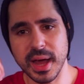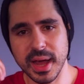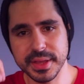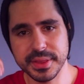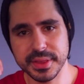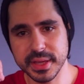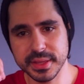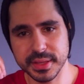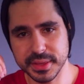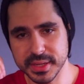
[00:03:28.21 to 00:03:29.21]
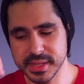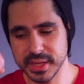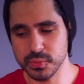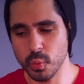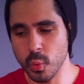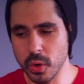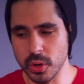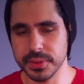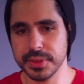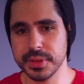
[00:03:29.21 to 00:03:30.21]
I think that this is
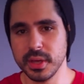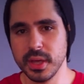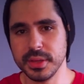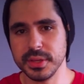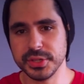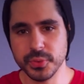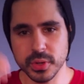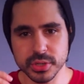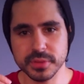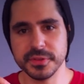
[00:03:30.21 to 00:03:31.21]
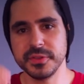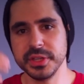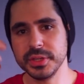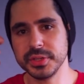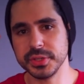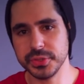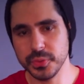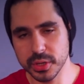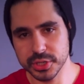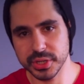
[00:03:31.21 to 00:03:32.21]
worth the $250 to
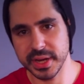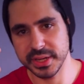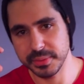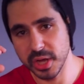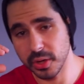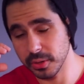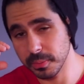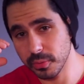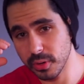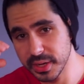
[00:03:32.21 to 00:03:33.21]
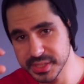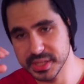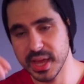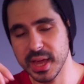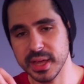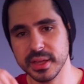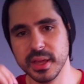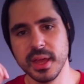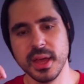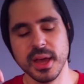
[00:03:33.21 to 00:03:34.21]
$280 price tag,
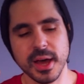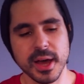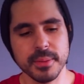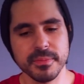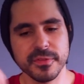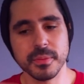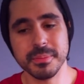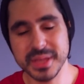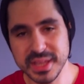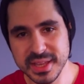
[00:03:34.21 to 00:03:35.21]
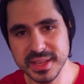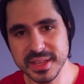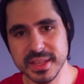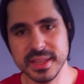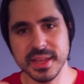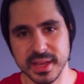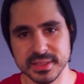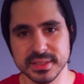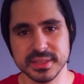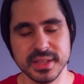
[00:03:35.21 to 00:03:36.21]
um, for me, yes.